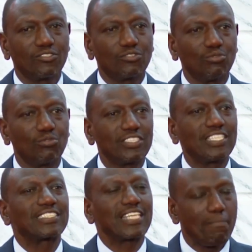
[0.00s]
to
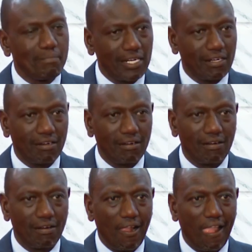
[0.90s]
determine
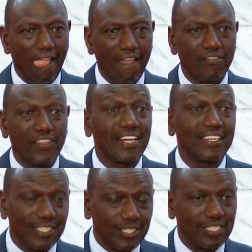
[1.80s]
their
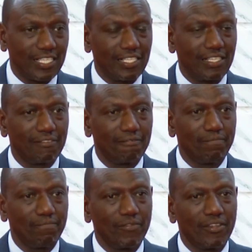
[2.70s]
destiny
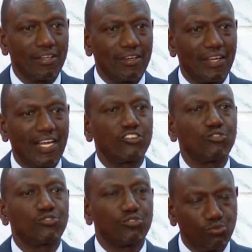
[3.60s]
and
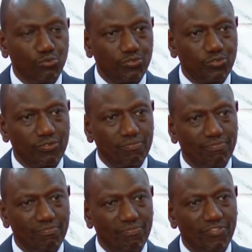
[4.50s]
to choose
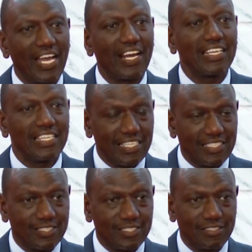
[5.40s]
their
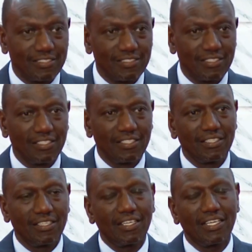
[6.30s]
leaders
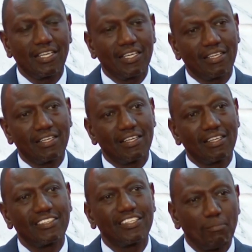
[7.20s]
in
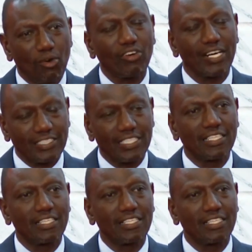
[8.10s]
democratic